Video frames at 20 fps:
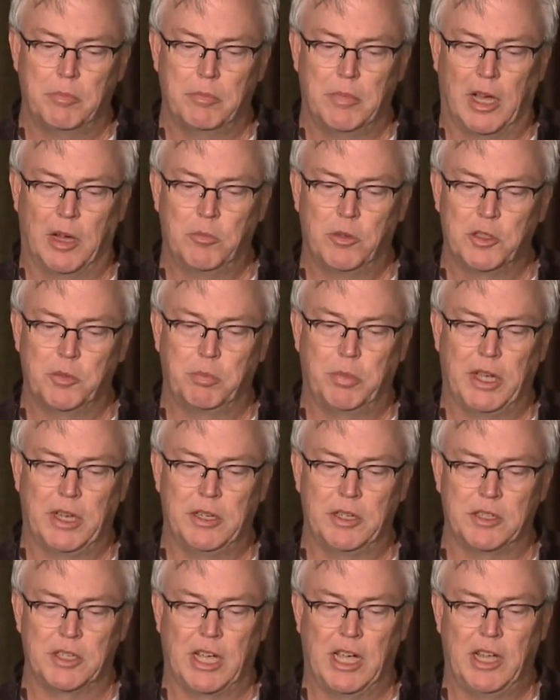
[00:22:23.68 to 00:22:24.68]
almost by
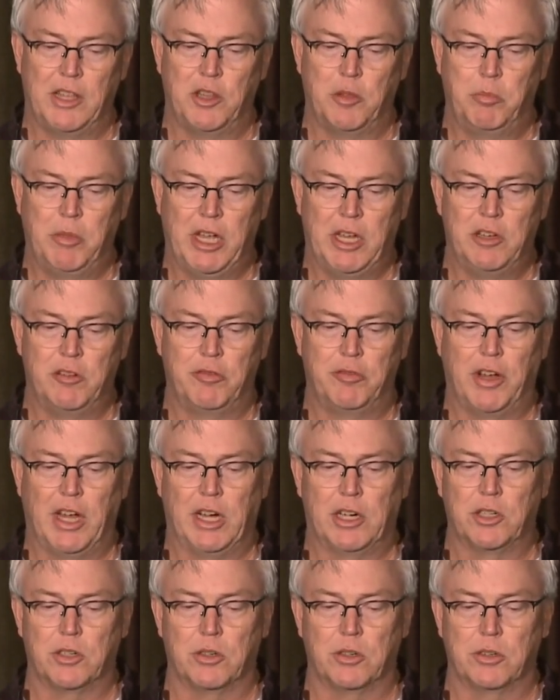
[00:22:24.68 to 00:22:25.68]
design, the
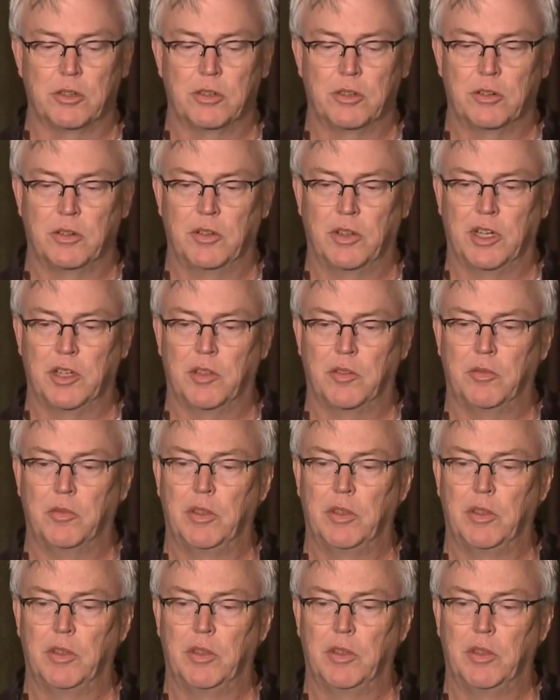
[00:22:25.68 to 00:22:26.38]
manufacturers, like